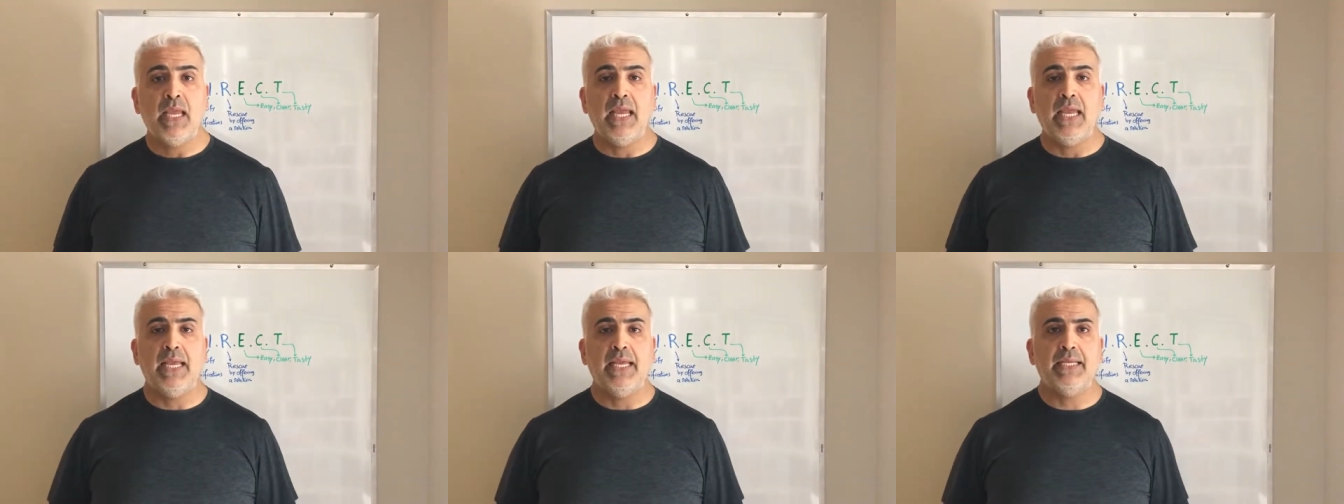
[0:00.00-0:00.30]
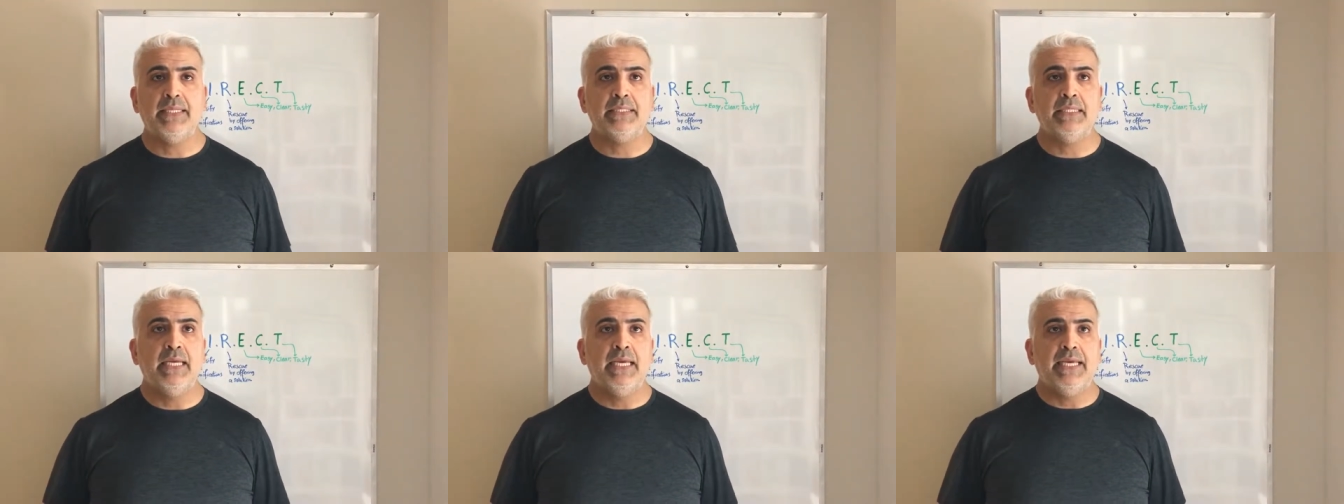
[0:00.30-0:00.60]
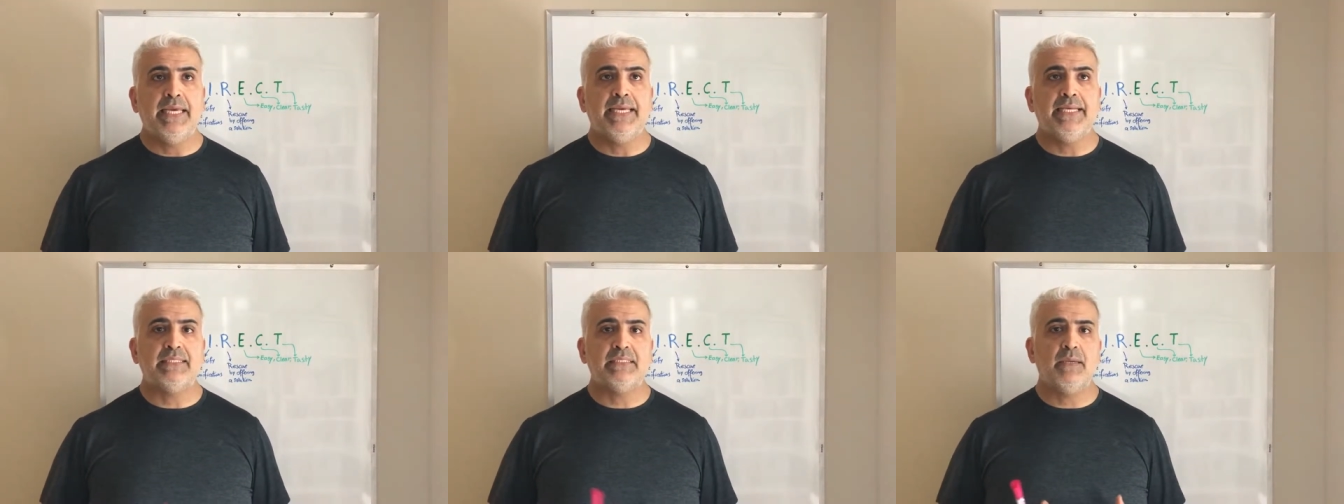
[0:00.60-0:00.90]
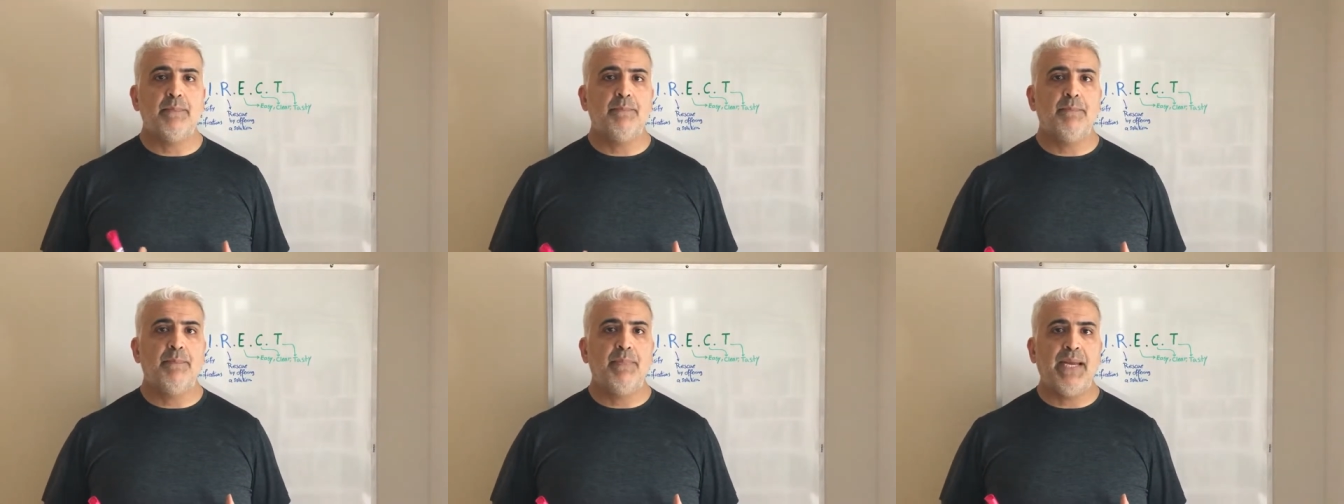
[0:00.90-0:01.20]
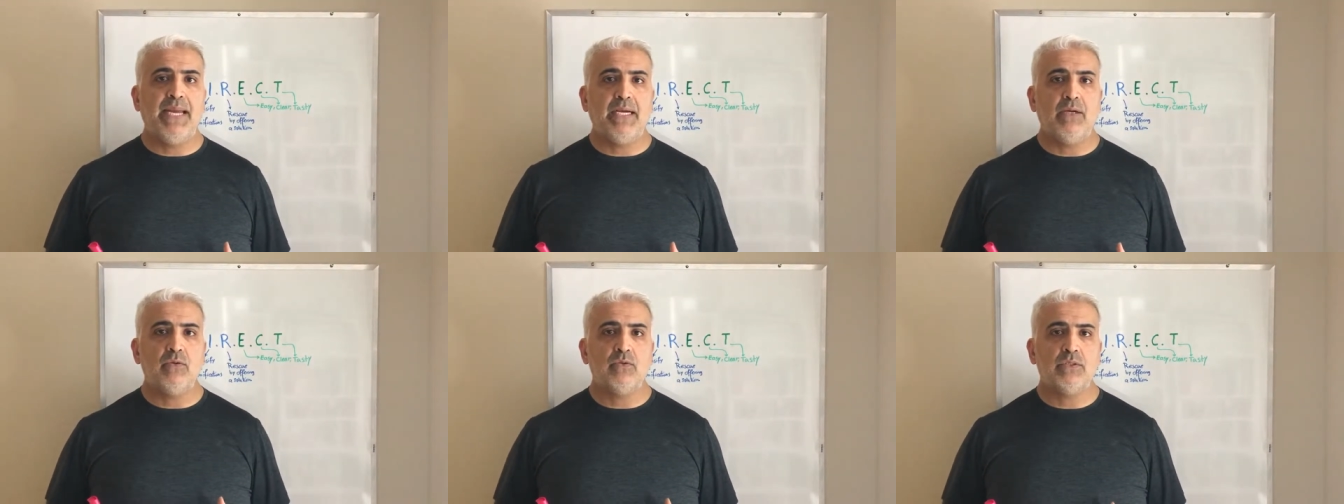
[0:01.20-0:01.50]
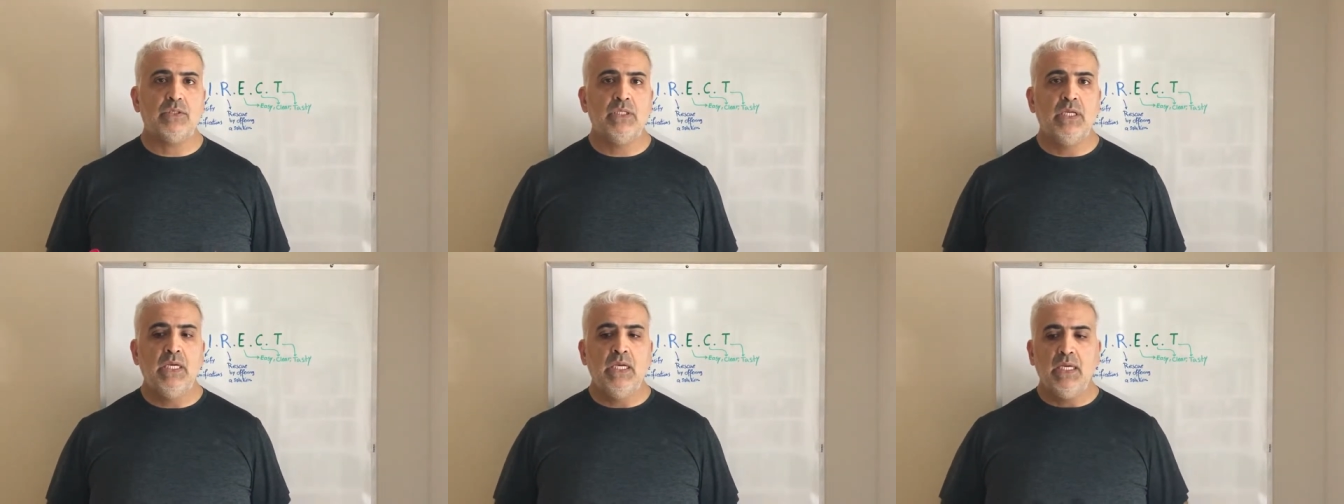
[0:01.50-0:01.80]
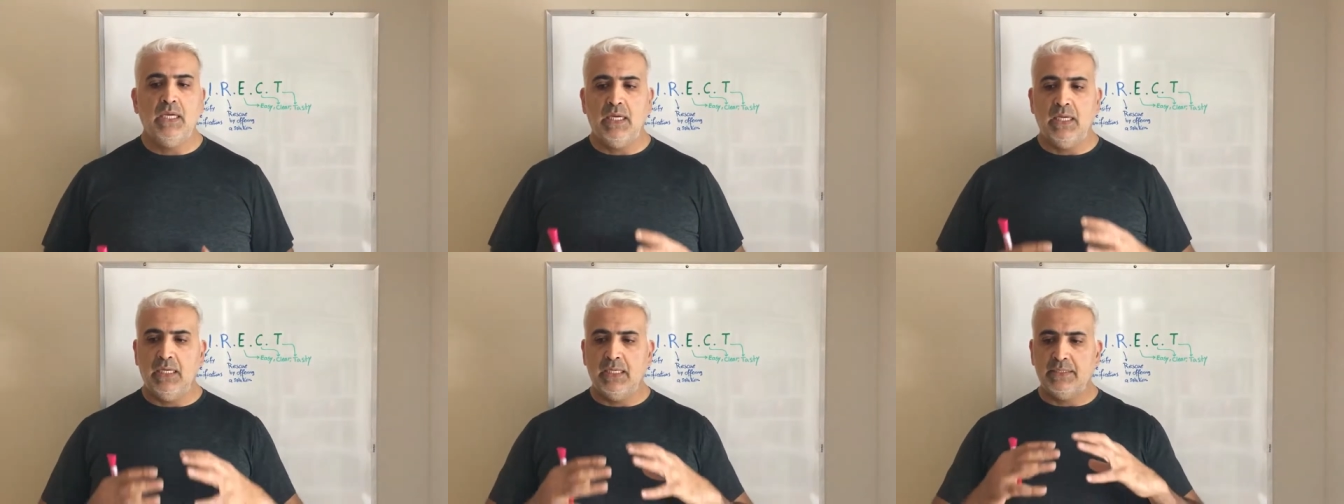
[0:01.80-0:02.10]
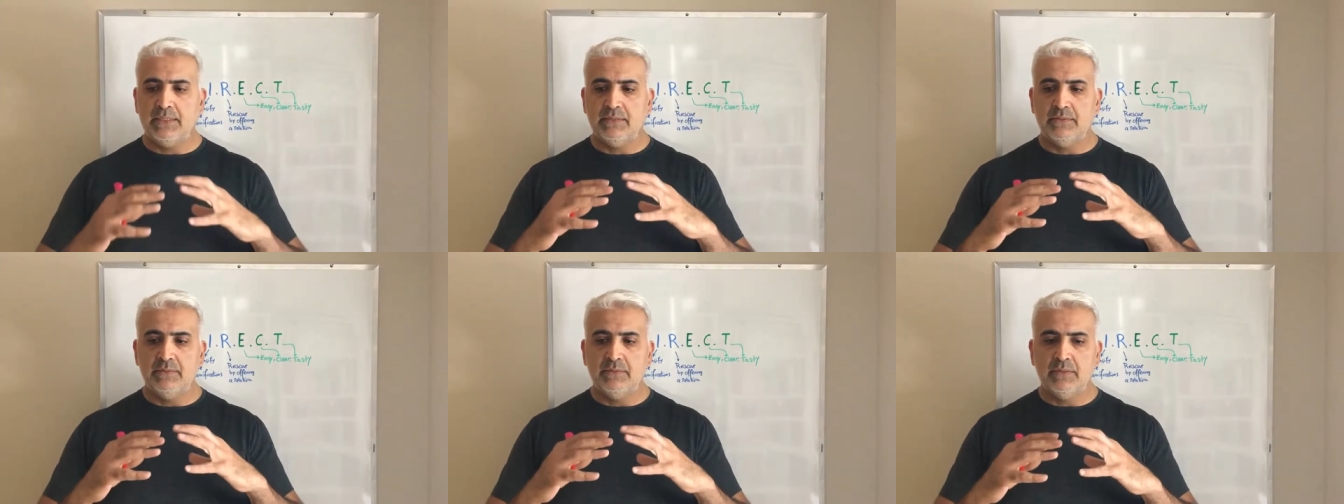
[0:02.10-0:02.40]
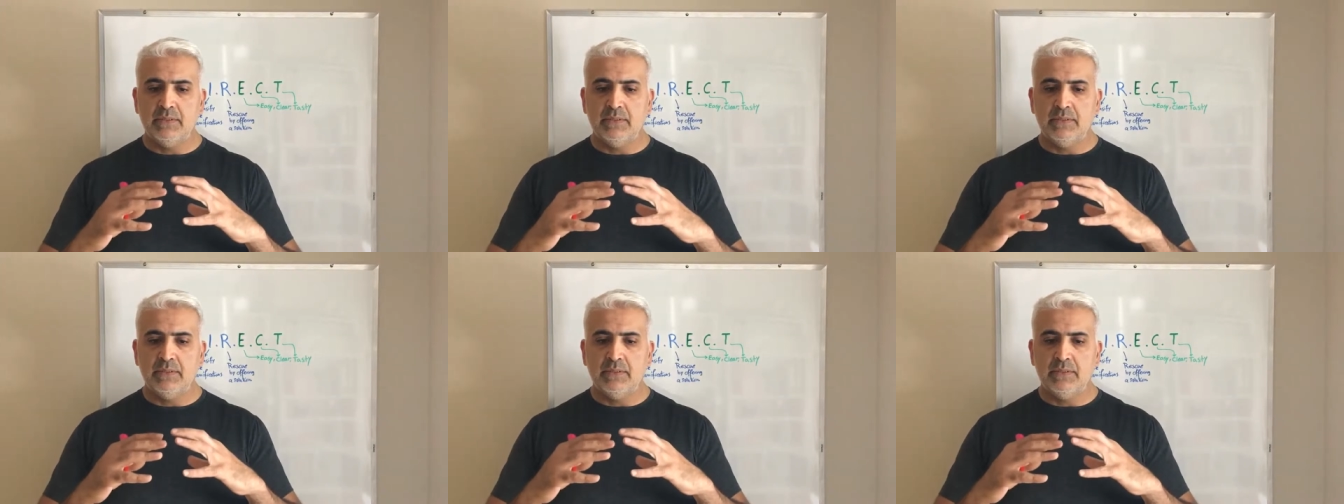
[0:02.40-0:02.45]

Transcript: And it's about uh,